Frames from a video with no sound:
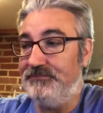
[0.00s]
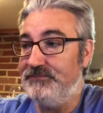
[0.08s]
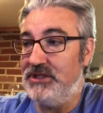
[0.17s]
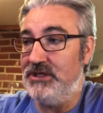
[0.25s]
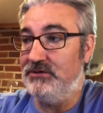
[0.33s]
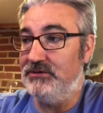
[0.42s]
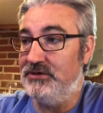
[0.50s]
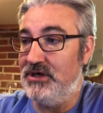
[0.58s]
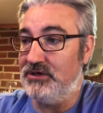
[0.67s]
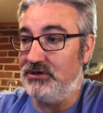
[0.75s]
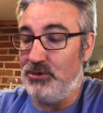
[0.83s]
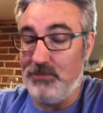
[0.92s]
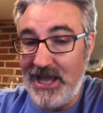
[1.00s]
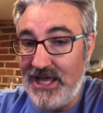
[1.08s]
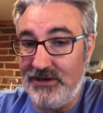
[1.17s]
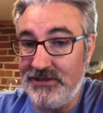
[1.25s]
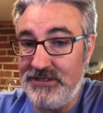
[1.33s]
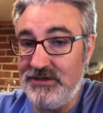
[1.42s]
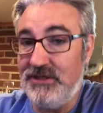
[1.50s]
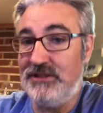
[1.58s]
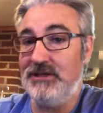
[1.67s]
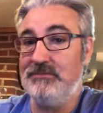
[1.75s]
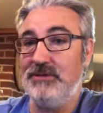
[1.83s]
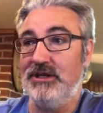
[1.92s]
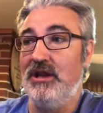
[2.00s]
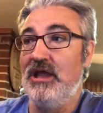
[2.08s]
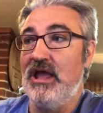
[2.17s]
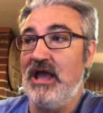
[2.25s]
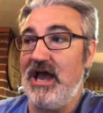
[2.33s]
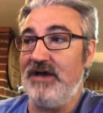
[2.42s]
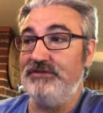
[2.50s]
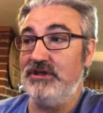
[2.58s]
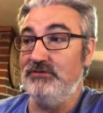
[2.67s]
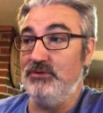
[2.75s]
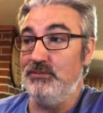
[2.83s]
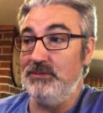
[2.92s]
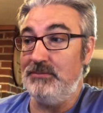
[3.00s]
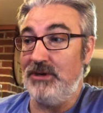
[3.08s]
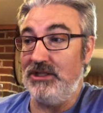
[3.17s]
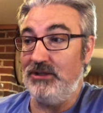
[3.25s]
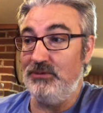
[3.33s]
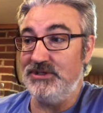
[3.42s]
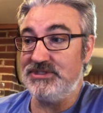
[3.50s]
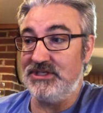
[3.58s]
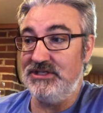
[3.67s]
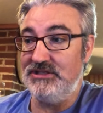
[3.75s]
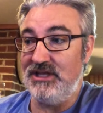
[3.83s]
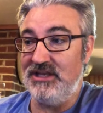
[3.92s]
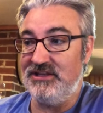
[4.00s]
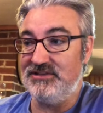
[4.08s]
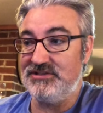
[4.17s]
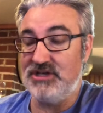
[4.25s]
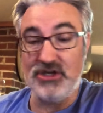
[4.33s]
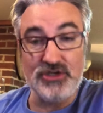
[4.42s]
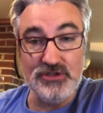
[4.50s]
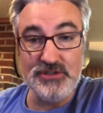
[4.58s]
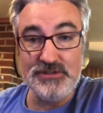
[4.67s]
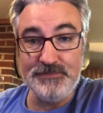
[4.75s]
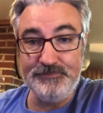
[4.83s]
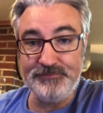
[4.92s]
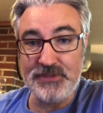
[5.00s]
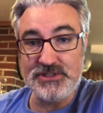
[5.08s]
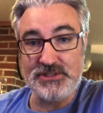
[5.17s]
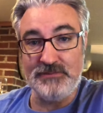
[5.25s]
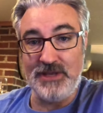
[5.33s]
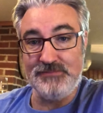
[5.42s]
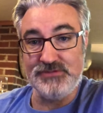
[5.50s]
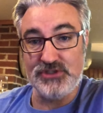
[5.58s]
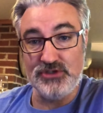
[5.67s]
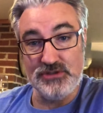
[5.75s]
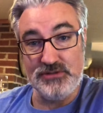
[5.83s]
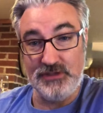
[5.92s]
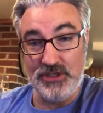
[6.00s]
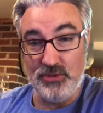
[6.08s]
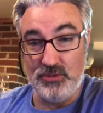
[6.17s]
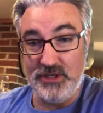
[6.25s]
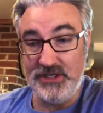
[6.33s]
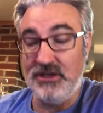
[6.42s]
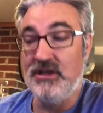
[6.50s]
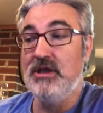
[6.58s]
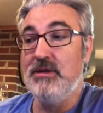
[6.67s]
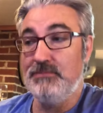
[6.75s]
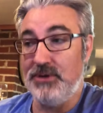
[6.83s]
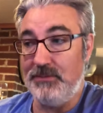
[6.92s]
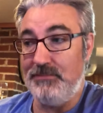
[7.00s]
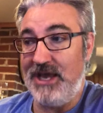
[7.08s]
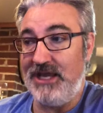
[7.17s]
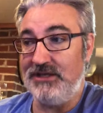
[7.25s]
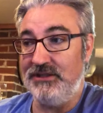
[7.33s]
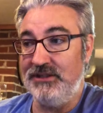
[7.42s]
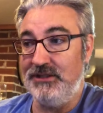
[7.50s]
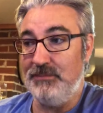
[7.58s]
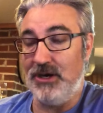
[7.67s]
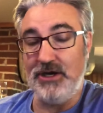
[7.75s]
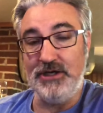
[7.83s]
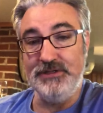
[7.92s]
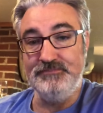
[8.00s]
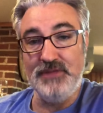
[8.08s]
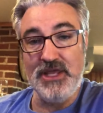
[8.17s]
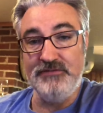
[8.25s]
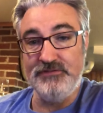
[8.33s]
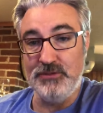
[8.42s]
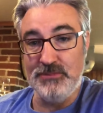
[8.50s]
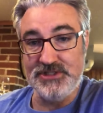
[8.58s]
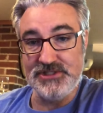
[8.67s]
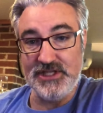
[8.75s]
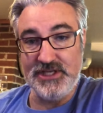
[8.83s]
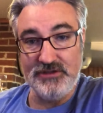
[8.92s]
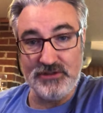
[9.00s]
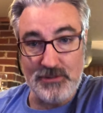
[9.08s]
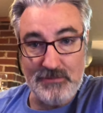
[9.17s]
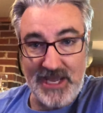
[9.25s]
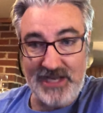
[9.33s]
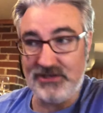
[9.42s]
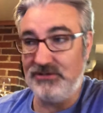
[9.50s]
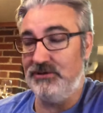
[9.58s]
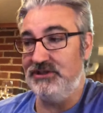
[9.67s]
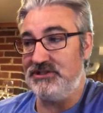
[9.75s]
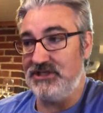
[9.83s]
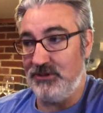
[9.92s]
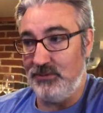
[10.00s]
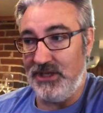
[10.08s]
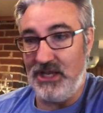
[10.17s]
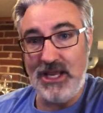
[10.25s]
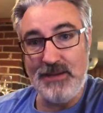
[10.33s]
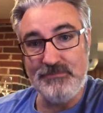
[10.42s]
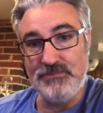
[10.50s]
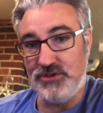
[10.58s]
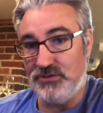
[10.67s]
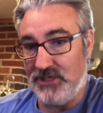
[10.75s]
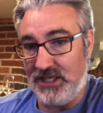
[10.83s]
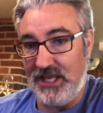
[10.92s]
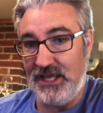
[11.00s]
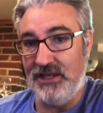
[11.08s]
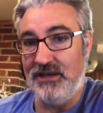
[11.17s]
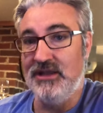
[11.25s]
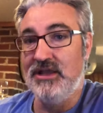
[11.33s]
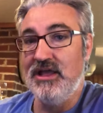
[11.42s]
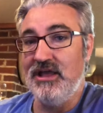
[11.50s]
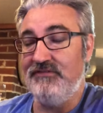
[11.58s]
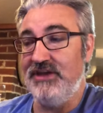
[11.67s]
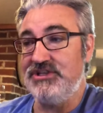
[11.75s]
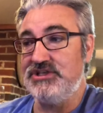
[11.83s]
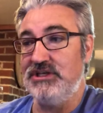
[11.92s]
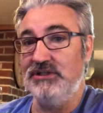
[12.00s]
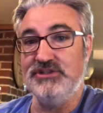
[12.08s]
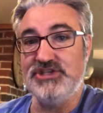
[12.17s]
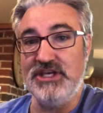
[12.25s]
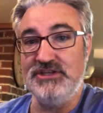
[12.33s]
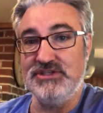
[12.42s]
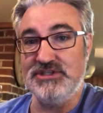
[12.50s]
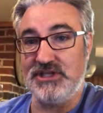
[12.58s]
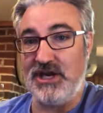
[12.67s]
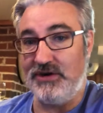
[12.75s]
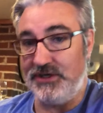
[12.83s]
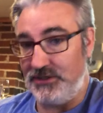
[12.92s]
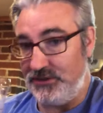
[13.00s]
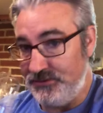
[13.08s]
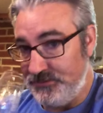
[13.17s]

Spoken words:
You know, they're not going to go bad on you or anything, but after you've opened a bottle of whiskey and it's not good, sometimes it's good to ignore it, put it back on the bar, and a few months later come back to it, take a wee nip, do it again. Eventually it'll change its character.